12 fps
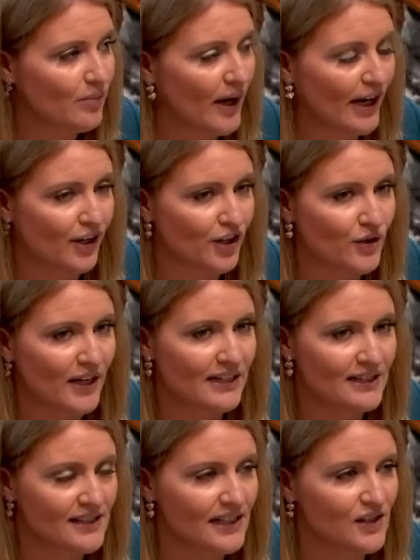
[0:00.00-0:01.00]
by our
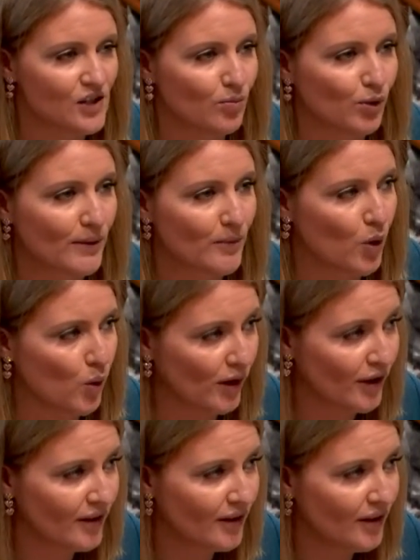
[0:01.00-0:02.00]
United States Supreme Court,